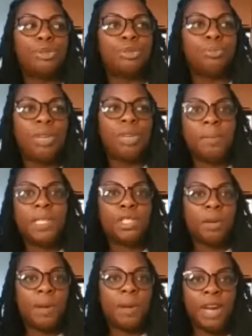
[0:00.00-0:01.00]
Maybe
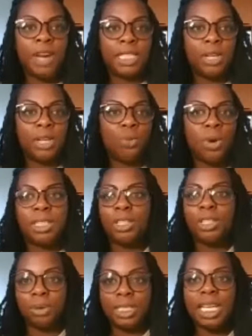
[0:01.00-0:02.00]
start by finding one to
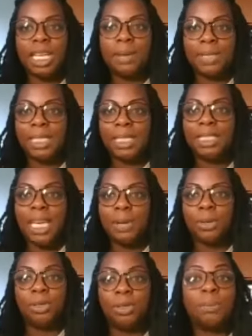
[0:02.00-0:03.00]
three times in the day
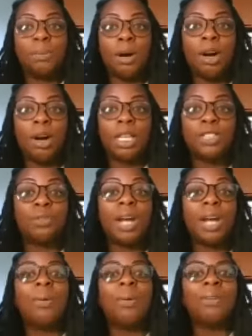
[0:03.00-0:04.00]
where you can pause for
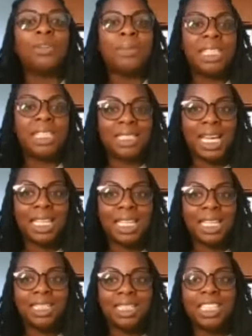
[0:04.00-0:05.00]
however many
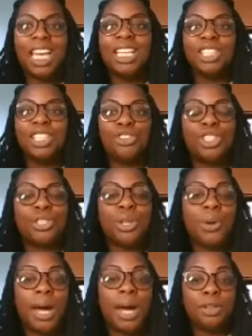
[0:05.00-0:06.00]
seconds to just
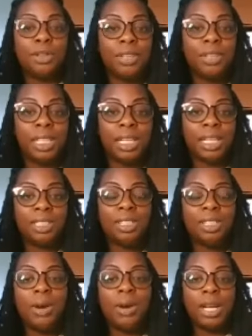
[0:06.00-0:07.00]
note how you're feeling,
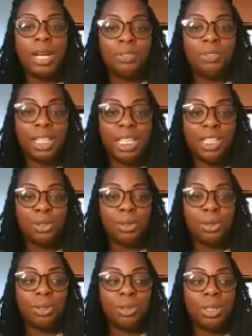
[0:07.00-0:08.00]
to note how you're feeling
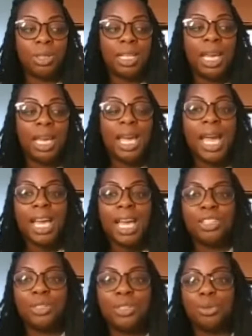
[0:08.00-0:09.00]
internally,
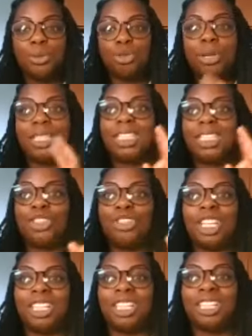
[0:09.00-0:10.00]
and to
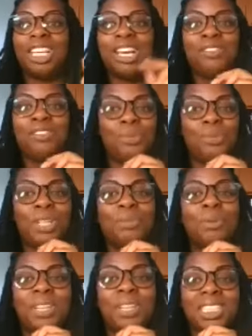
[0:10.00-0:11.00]
transition from one
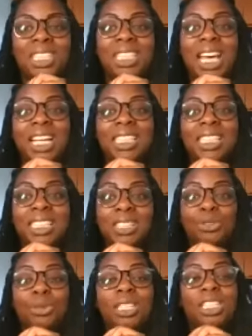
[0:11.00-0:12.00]
moment to the next.
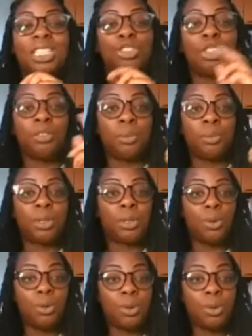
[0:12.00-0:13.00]
So transitioning from
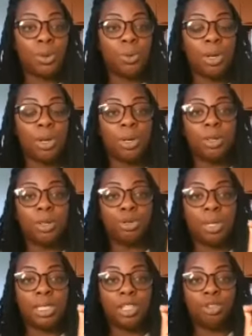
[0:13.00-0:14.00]
school to work,
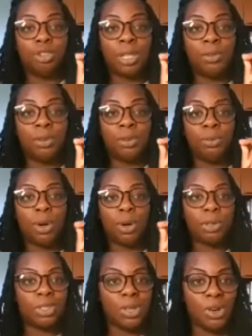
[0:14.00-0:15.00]
transitioning from
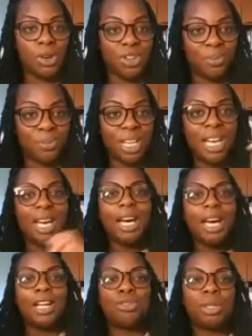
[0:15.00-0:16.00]
work to home,
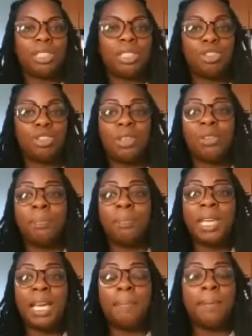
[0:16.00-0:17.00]
uh, transitioning from
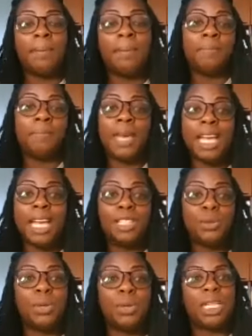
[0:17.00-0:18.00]
being in bed
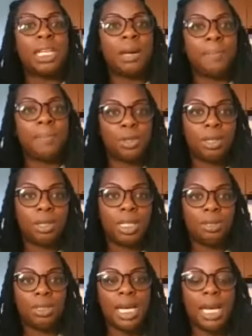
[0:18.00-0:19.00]
to waking up and starting
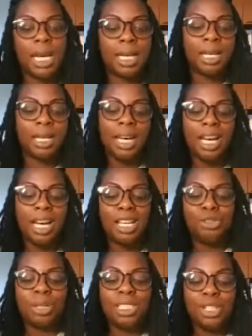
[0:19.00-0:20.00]
your day. Uh,
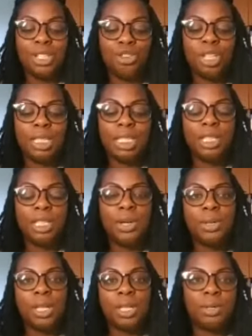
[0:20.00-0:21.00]
transitions and
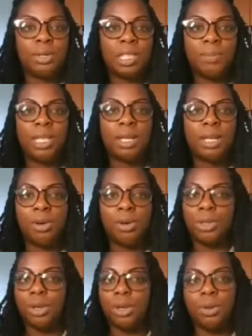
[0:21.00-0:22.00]
noting those can be
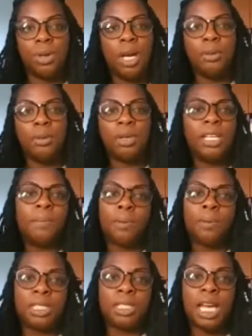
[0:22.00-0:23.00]
also really
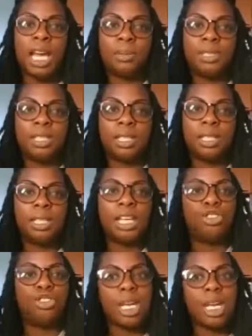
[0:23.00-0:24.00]
important times to
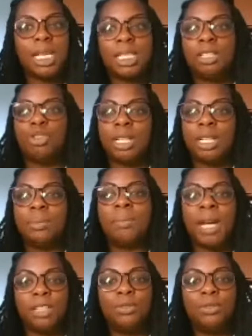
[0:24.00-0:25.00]
like check in and try to be
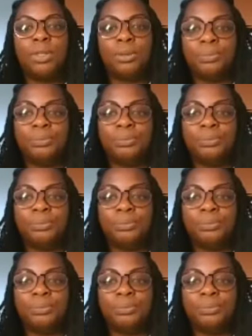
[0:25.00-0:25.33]
mindful.